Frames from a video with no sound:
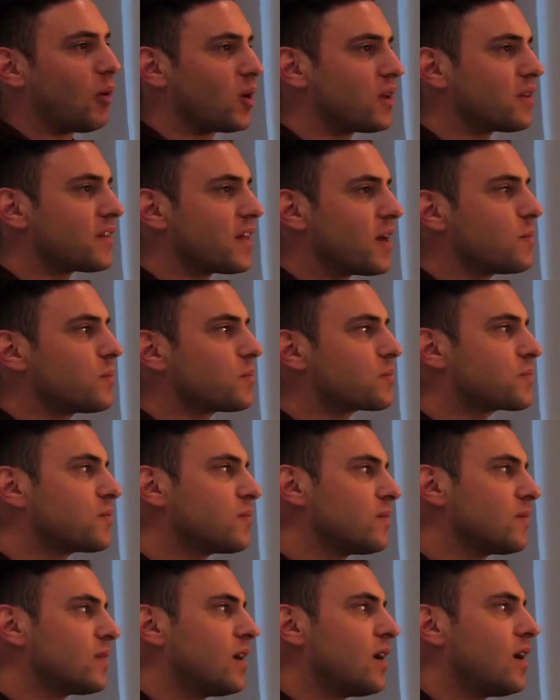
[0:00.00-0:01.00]
boil them.
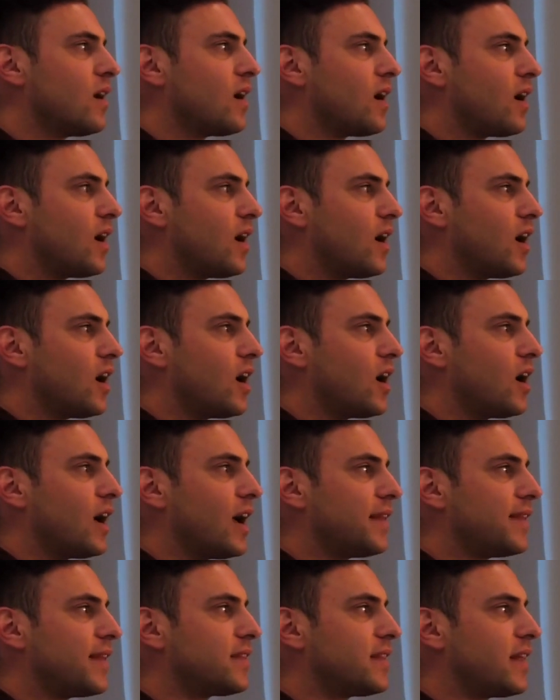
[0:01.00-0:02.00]

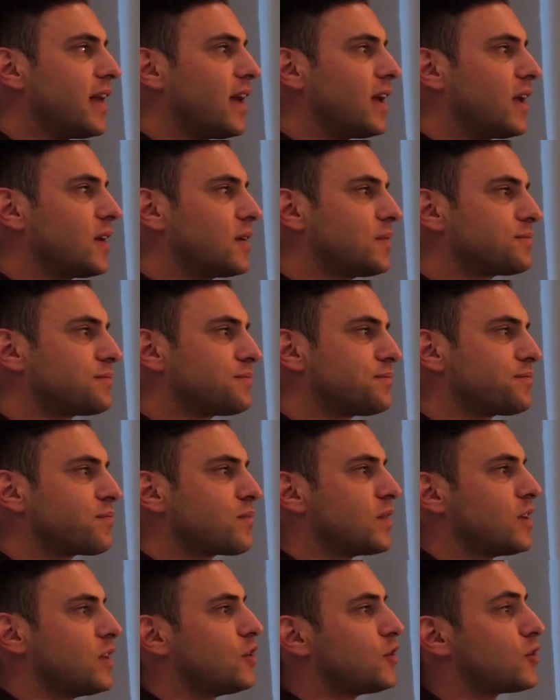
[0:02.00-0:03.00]
And then
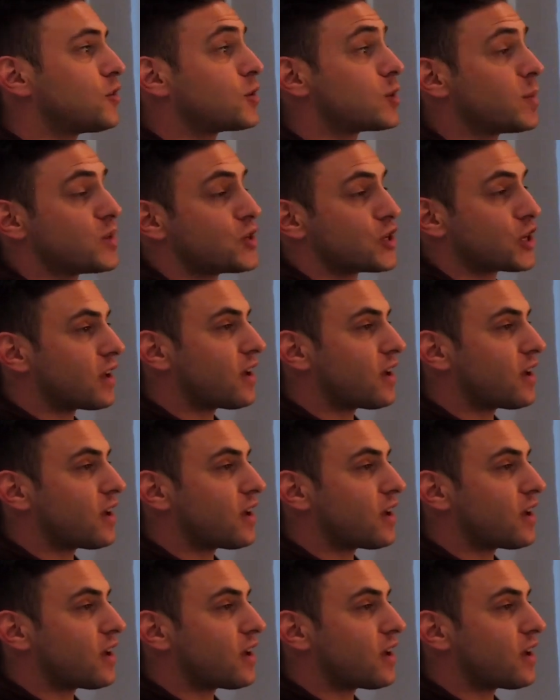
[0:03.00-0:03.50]
there's a bunch